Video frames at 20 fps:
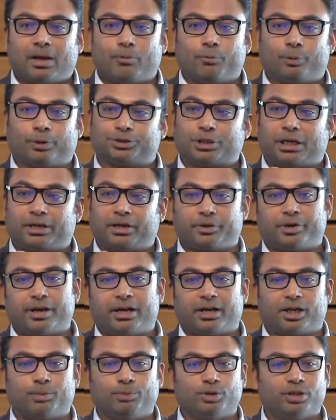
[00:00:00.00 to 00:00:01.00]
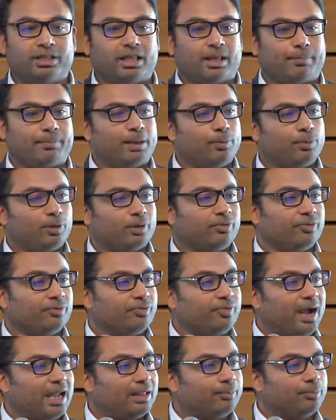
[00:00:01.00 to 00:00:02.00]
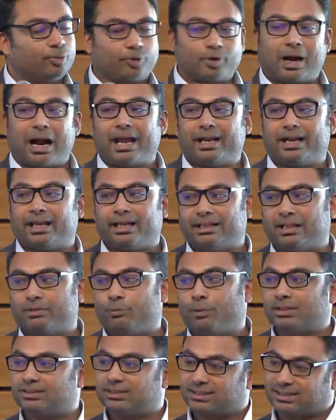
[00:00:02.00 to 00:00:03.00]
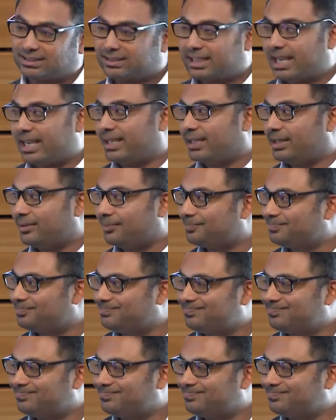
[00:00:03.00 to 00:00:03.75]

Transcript: We're trying to create a community that people can find pride in and want to stay in.